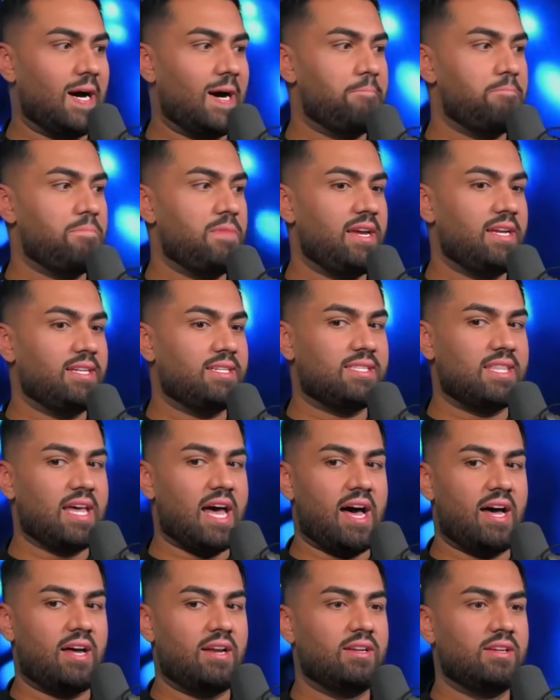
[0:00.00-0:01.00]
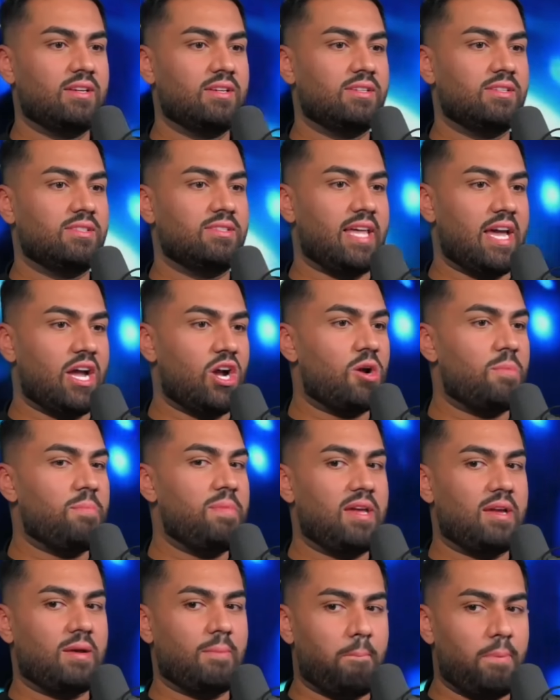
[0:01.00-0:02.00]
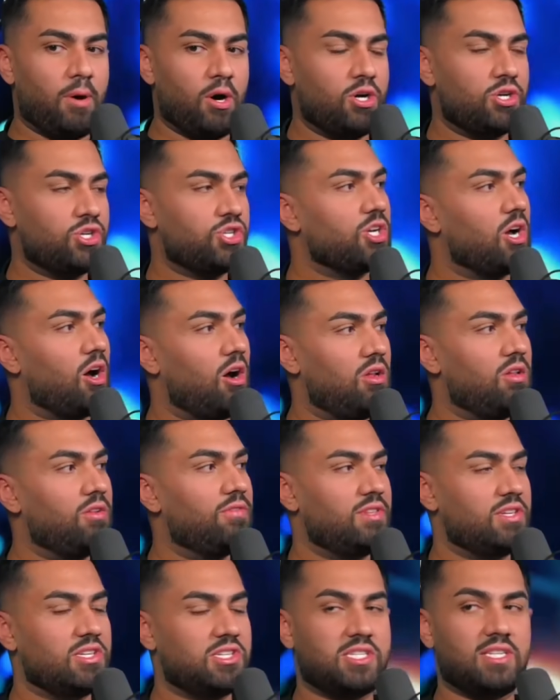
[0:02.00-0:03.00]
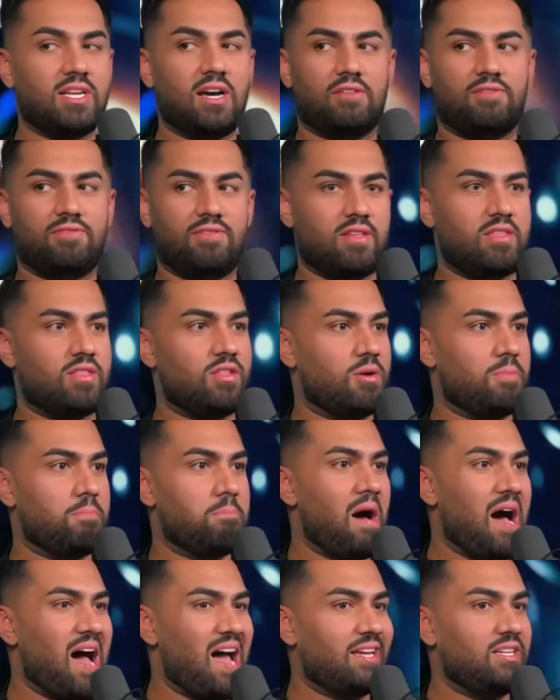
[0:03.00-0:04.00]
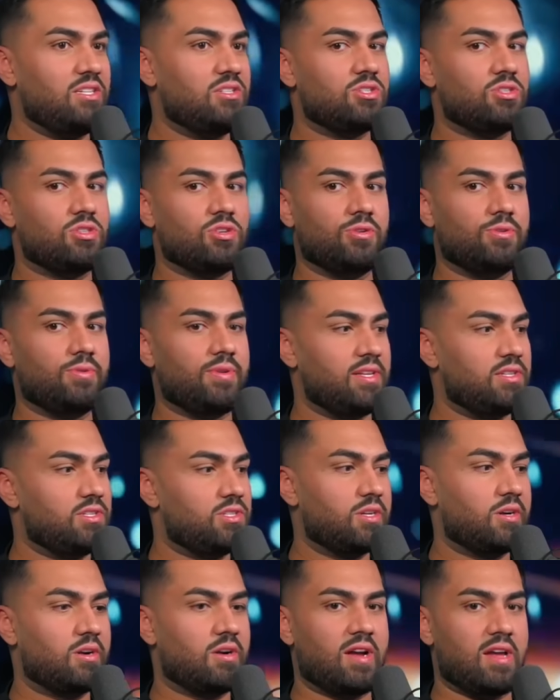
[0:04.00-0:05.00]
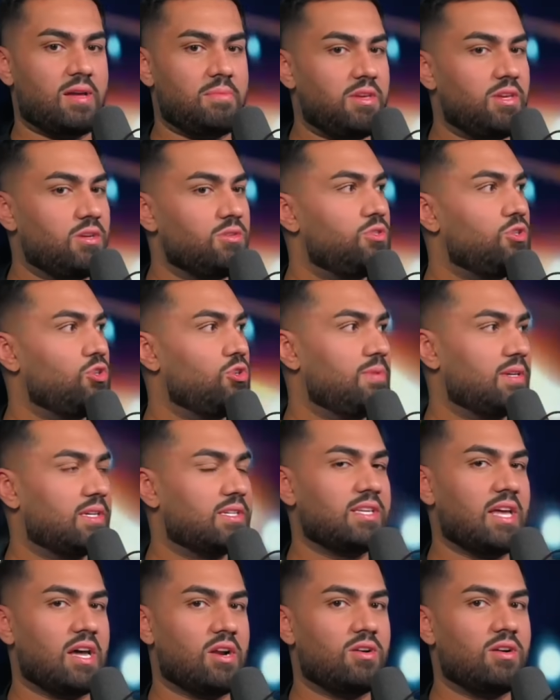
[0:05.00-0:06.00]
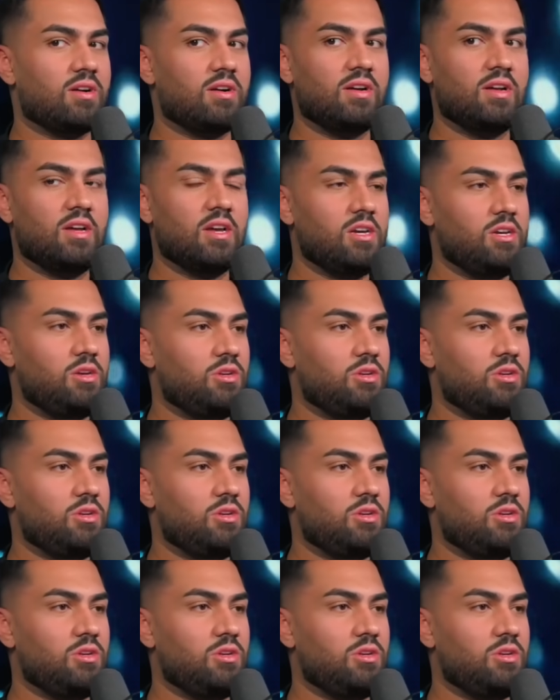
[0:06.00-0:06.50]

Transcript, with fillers: Um, it's that they're being pushed all of this stuff in their minds through Instagram, YouTube, et cetera. Mm-hmm.